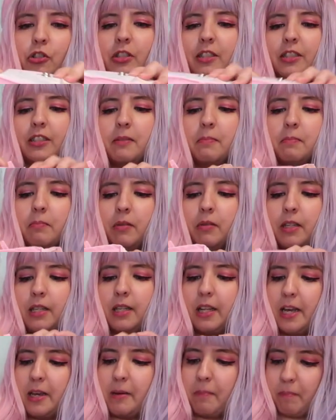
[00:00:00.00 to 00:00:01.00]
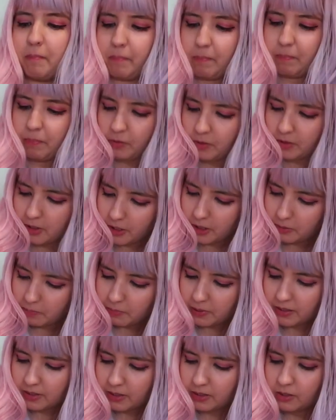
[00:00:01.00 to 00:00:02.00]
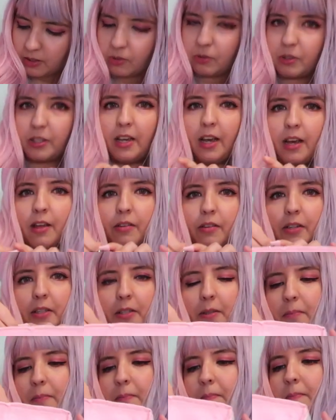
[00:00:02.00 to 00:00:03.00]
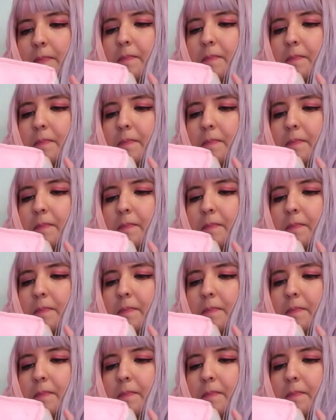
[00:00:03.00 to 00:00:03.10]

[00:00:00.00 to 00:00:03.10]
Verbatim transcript: just simply like put these pieces together.